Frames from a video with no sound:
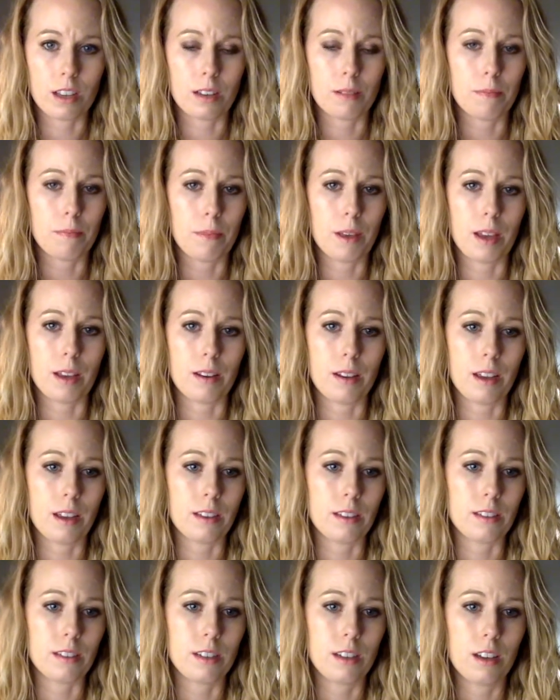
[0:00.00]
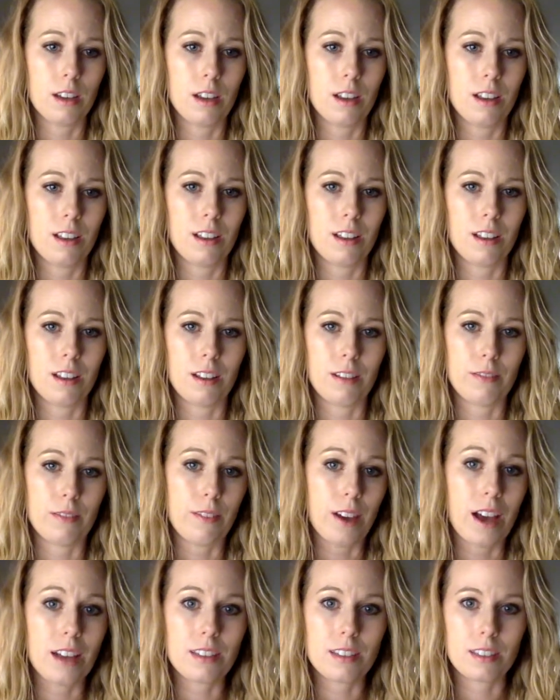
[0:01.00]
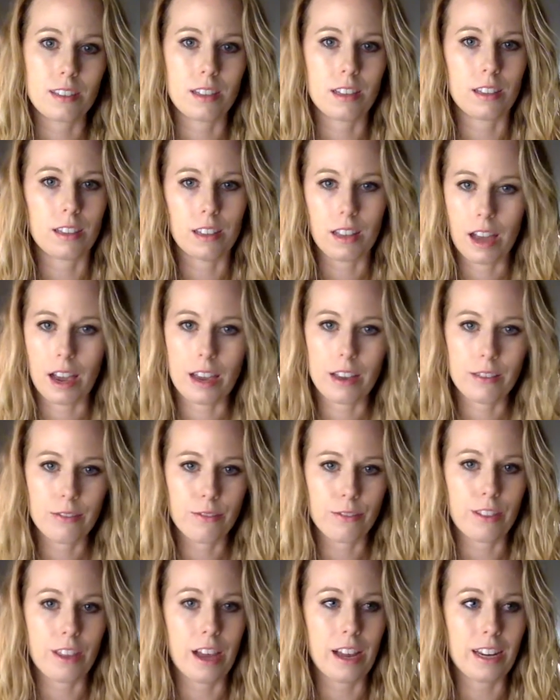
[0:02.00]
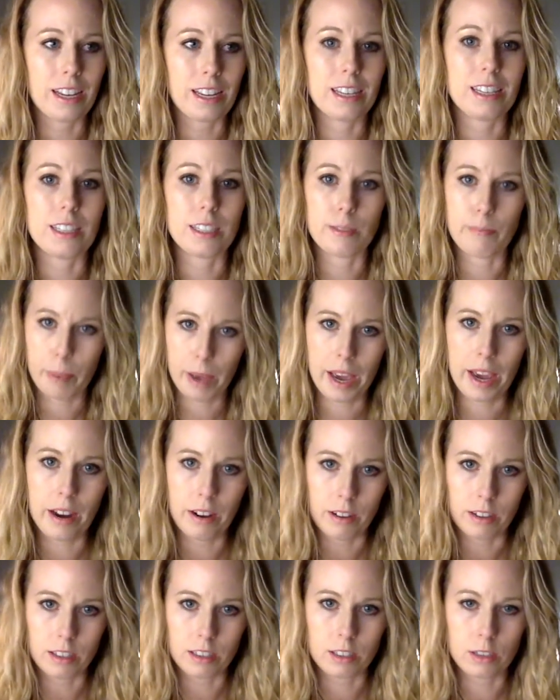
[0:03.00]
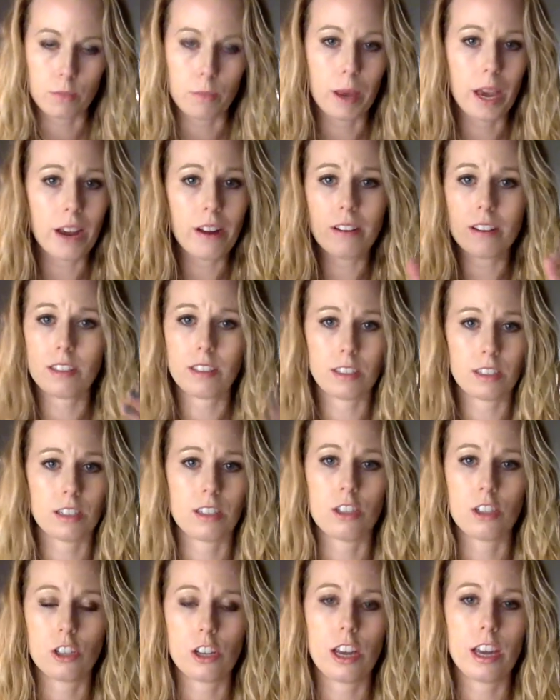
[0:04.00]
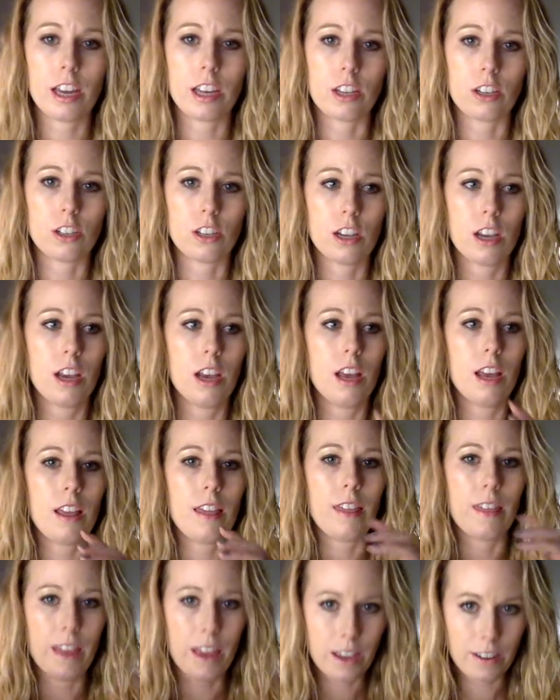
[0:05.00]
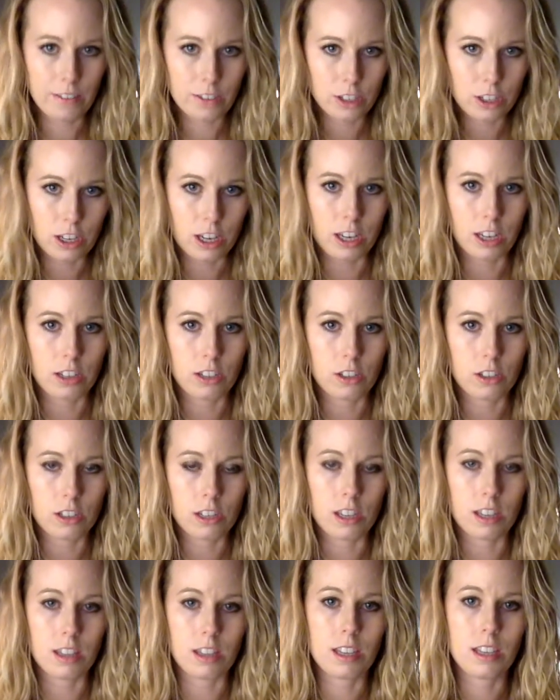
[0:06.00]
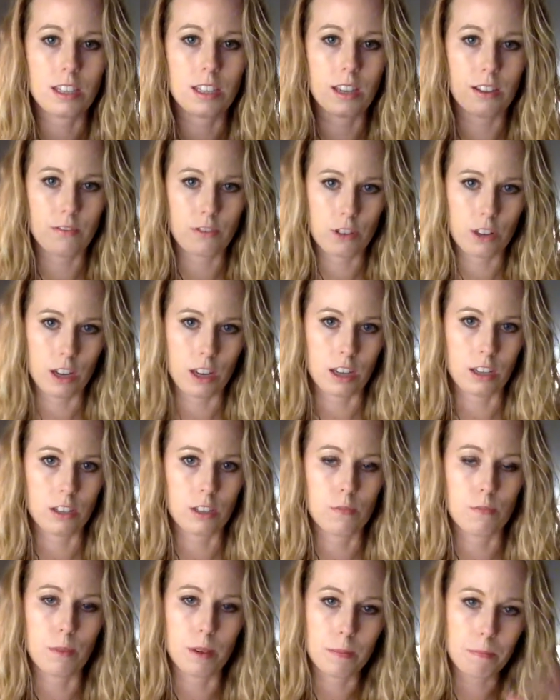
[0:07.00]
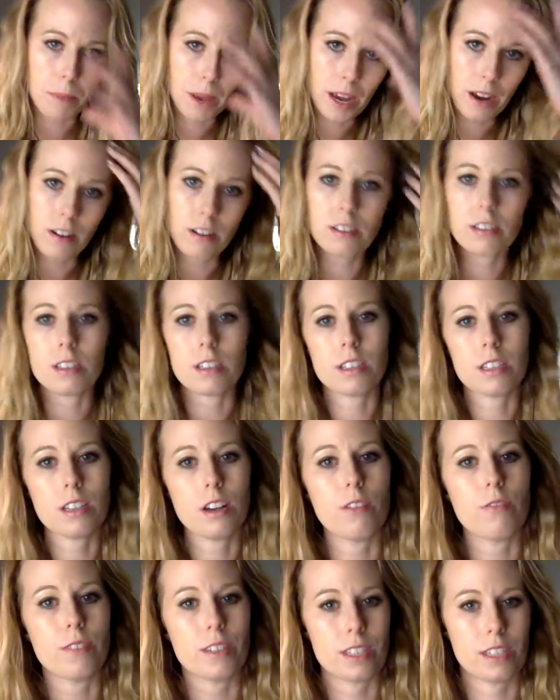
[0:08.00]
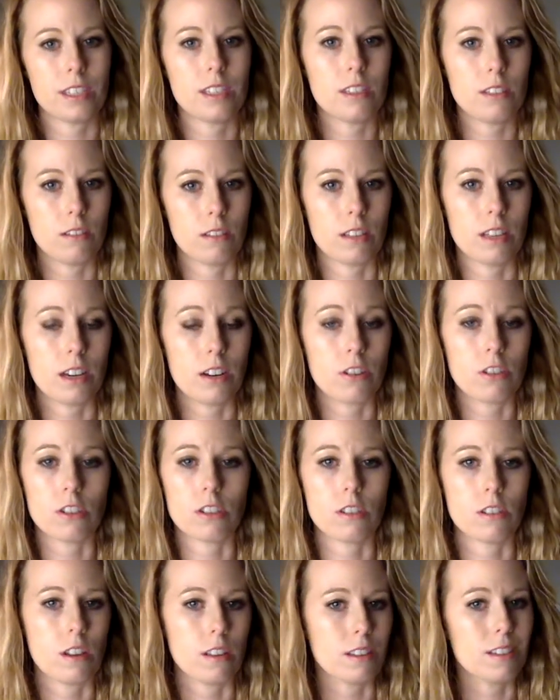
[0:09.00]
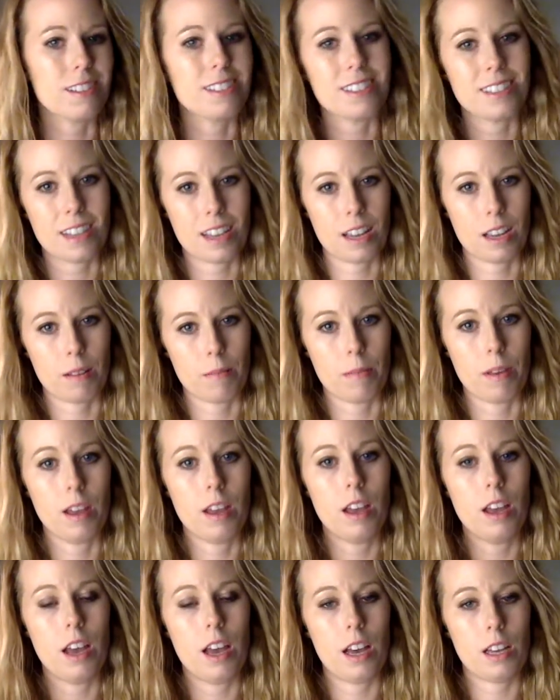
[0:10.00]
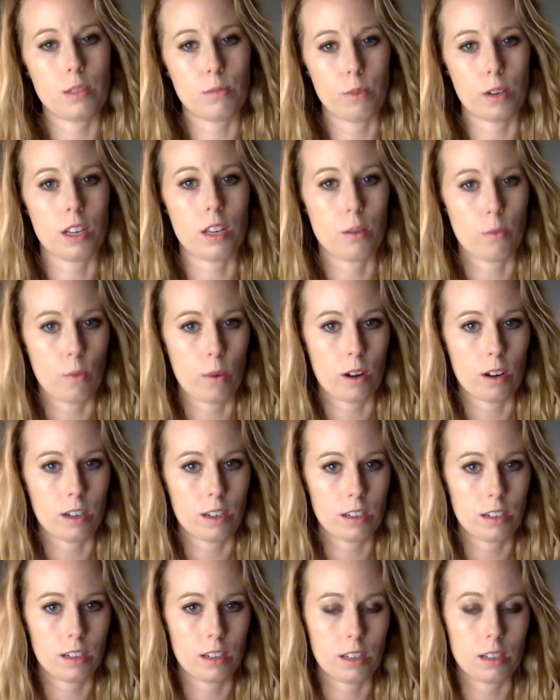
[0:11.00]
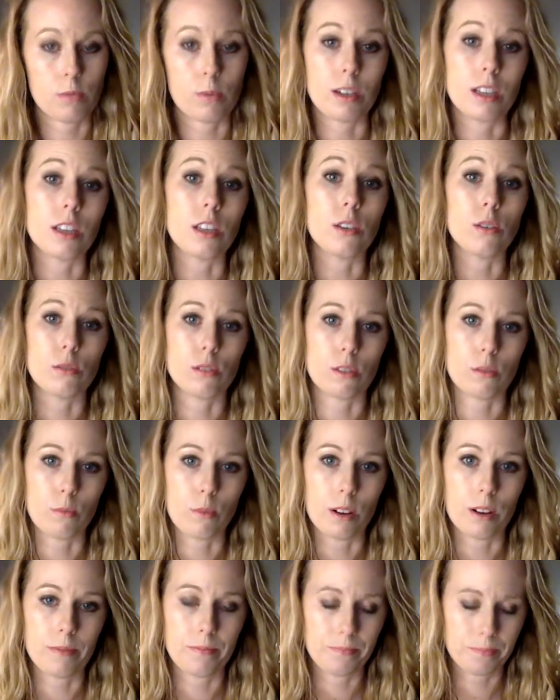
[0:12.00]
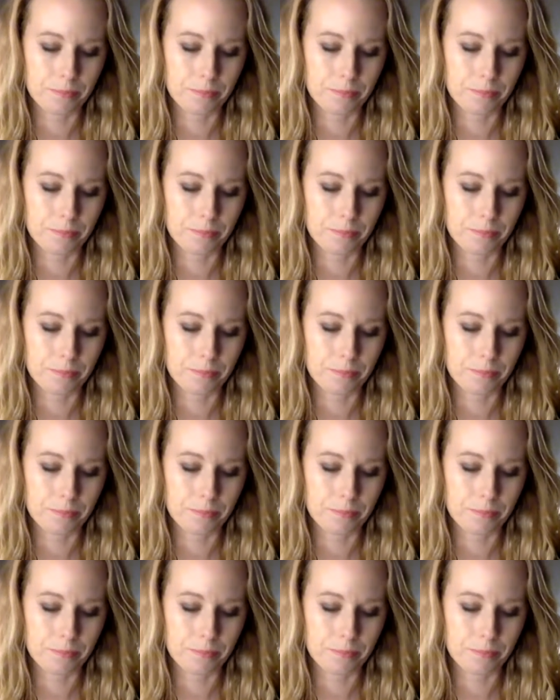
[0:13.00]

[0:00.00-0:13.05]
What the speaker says: and vivacity in life that is Paris. So Paris doesn't change. They've changed and things have changed, but Paris itself is still there. It's just not the same as what he wanted, as what he used to want.